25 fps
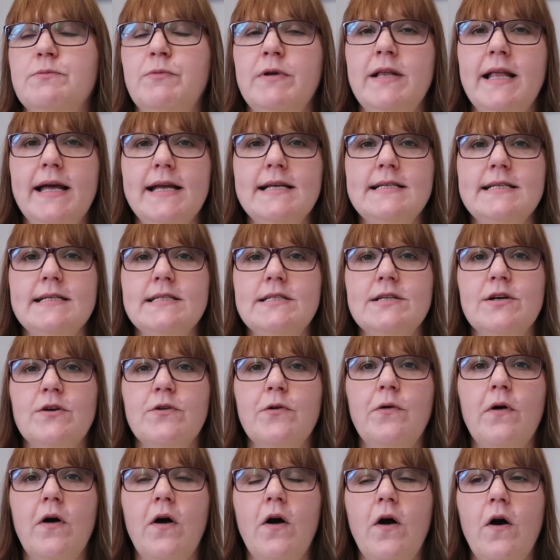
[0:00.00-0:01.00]
relating to
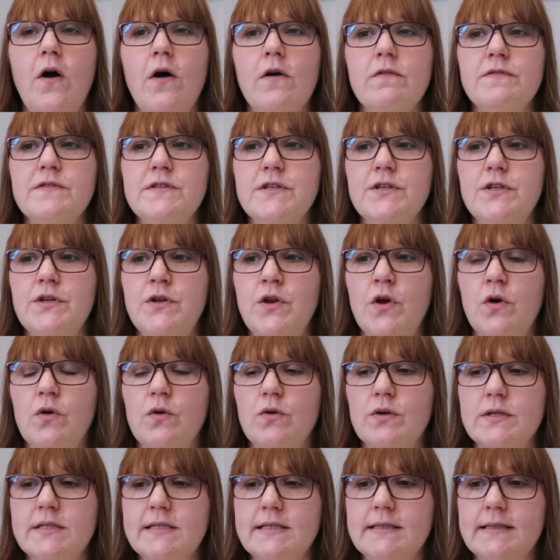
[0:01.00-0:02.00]
craft,
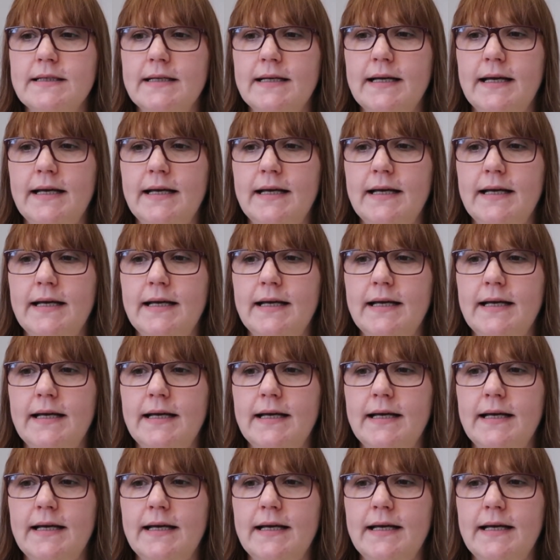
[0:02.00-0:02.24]
not